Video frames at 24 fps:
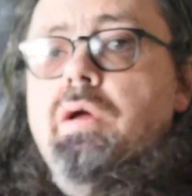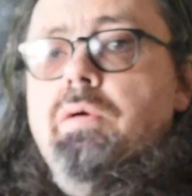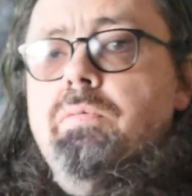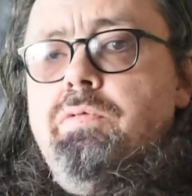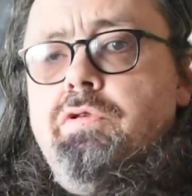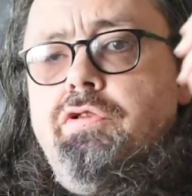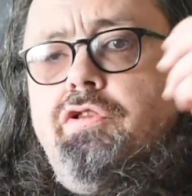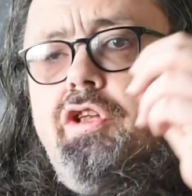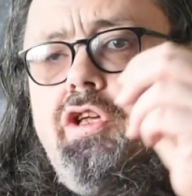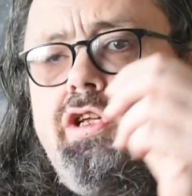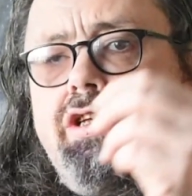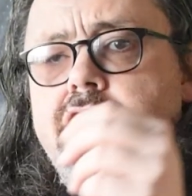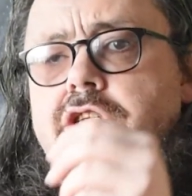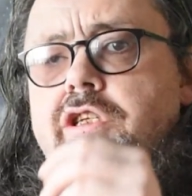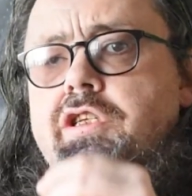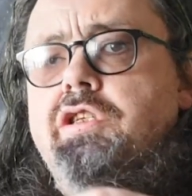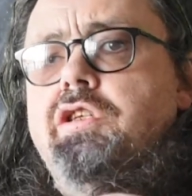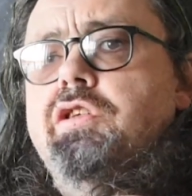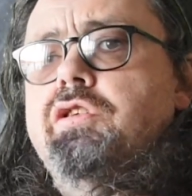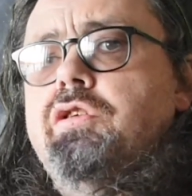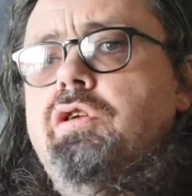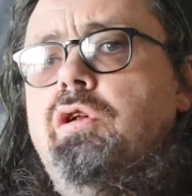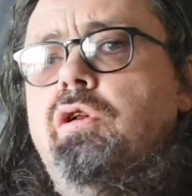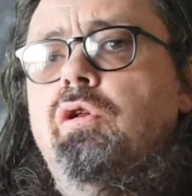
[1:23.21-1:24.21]
but this is
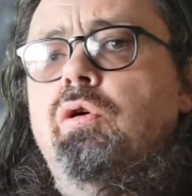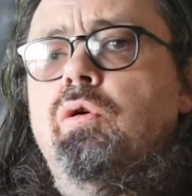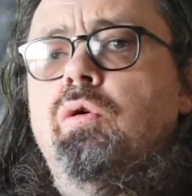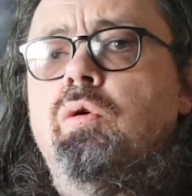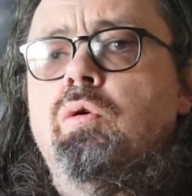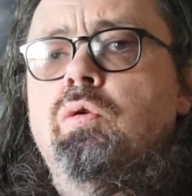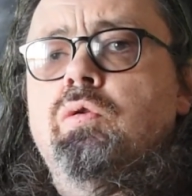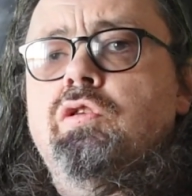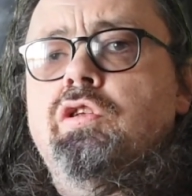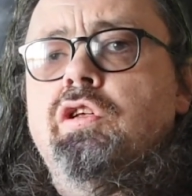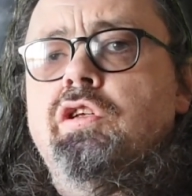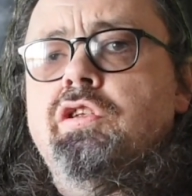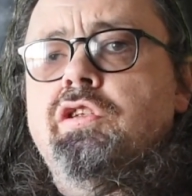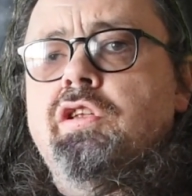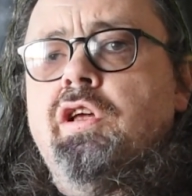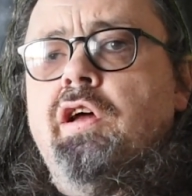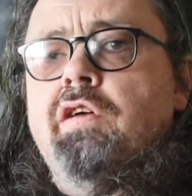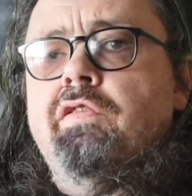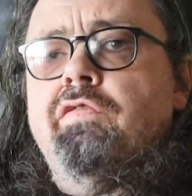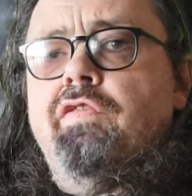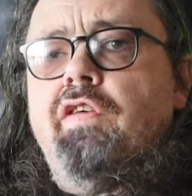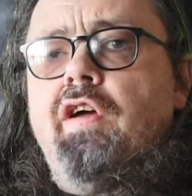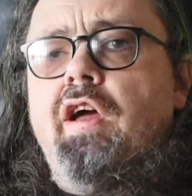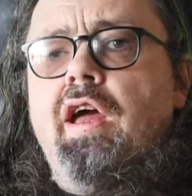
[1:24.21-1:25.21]
as close as
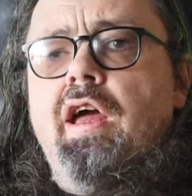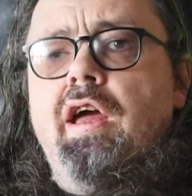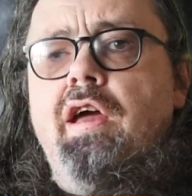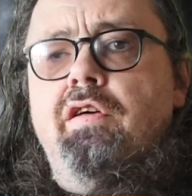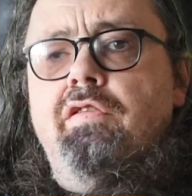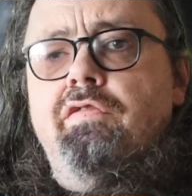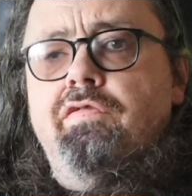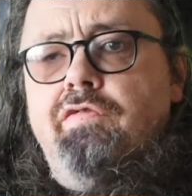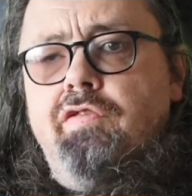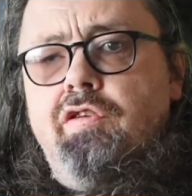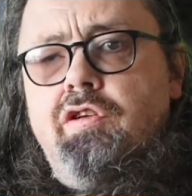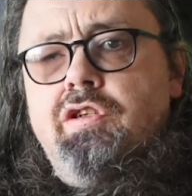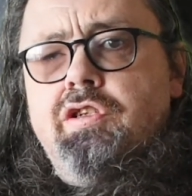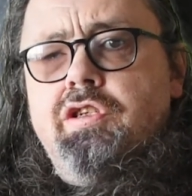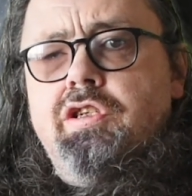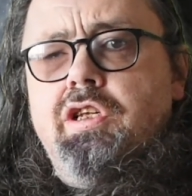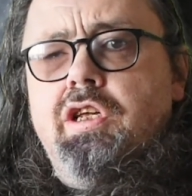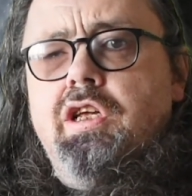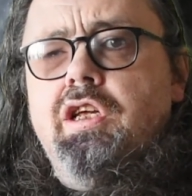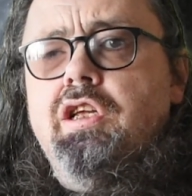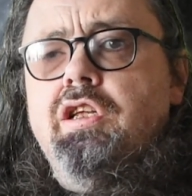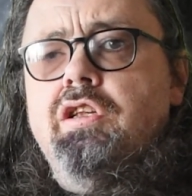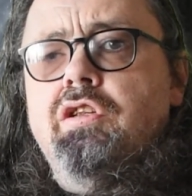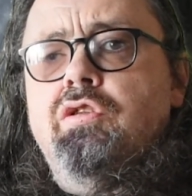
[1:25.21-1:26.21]
I've ever
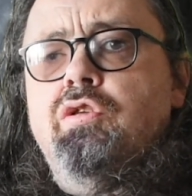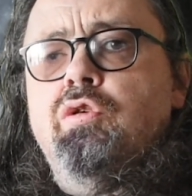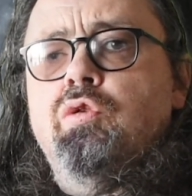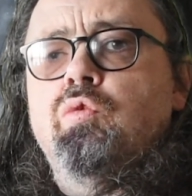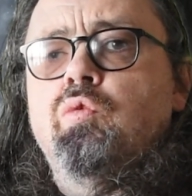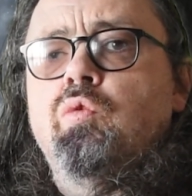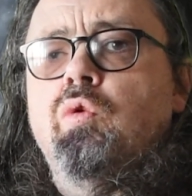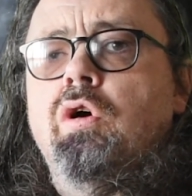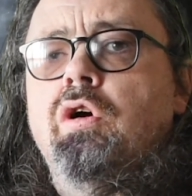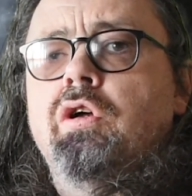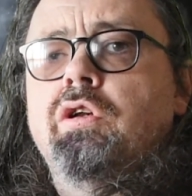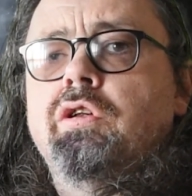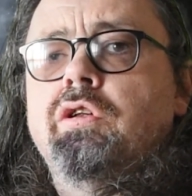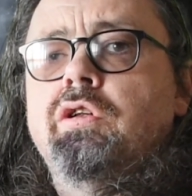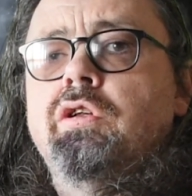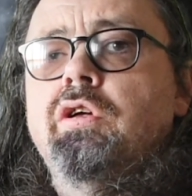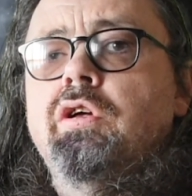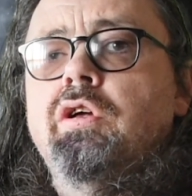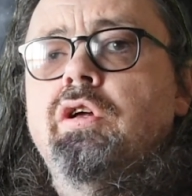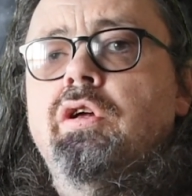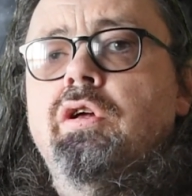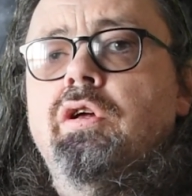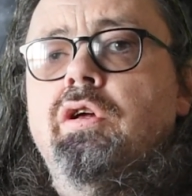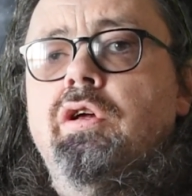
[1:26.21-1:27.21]
seen to one
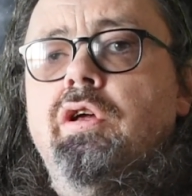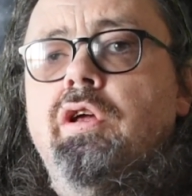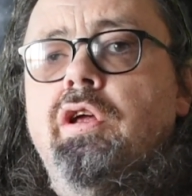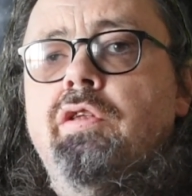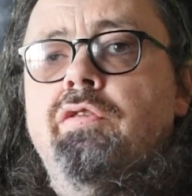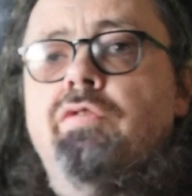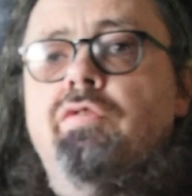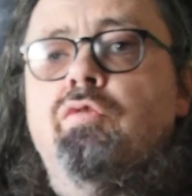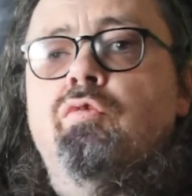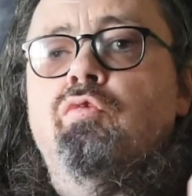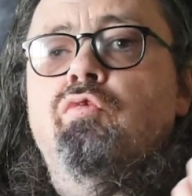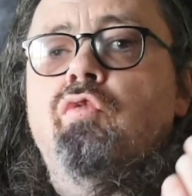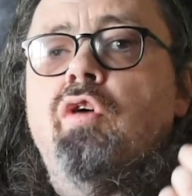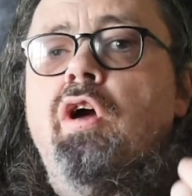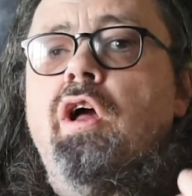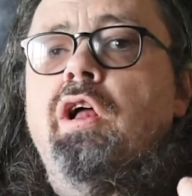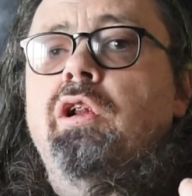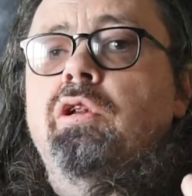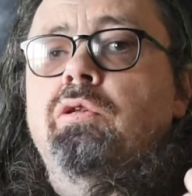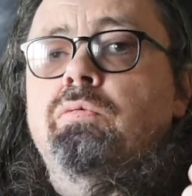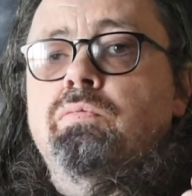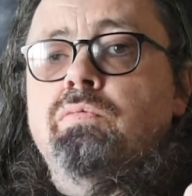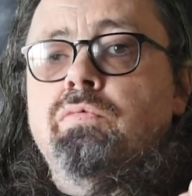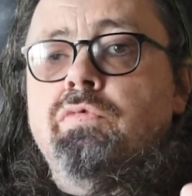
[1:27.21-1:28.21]
in the
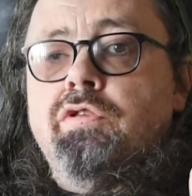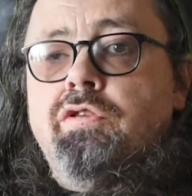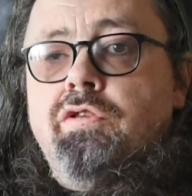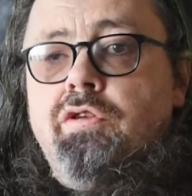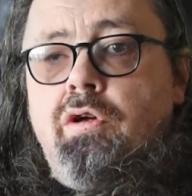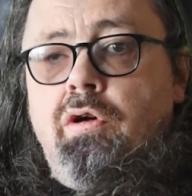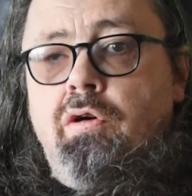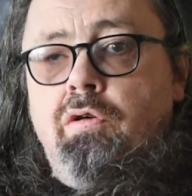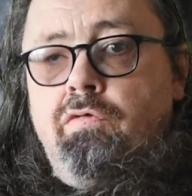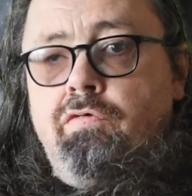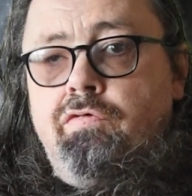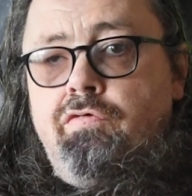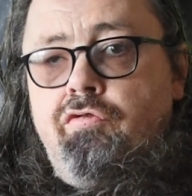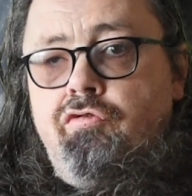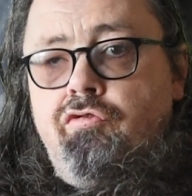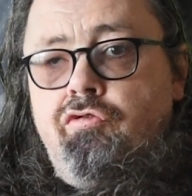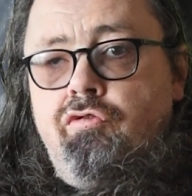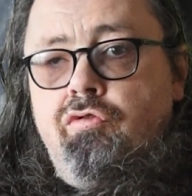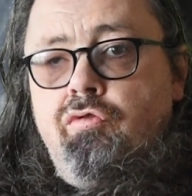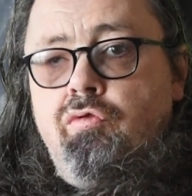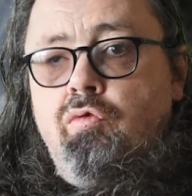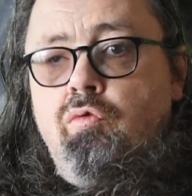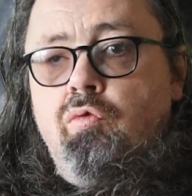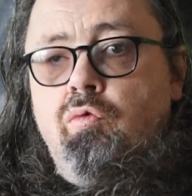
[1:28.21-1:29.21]
realms of
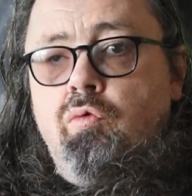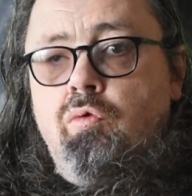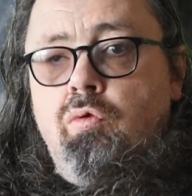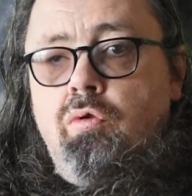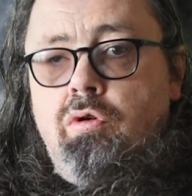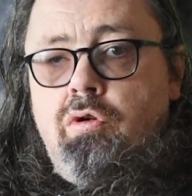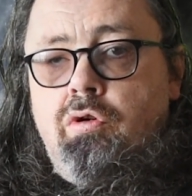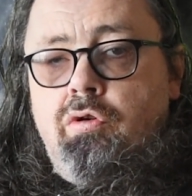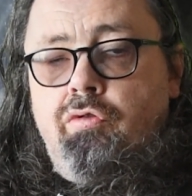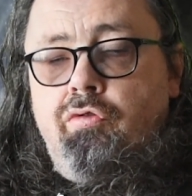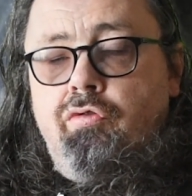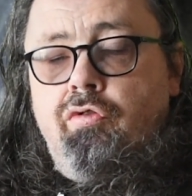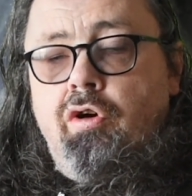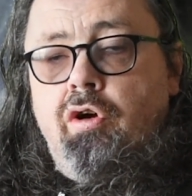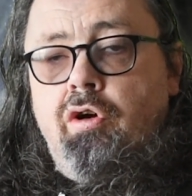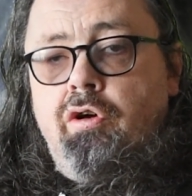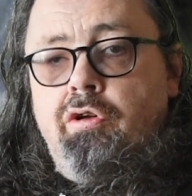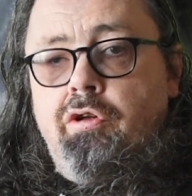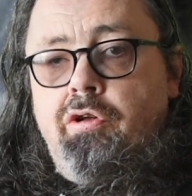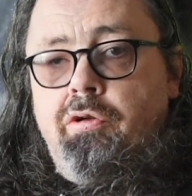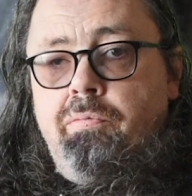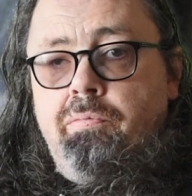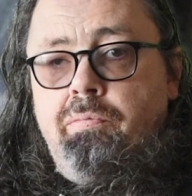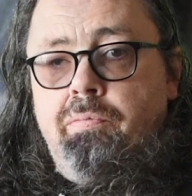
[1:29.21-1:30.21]
true
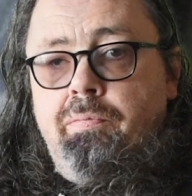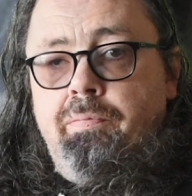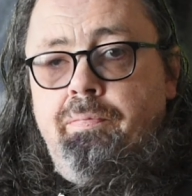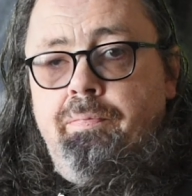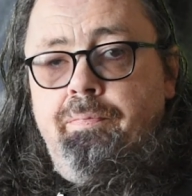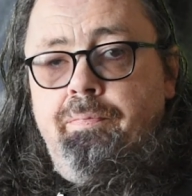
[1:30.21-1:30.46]
crime.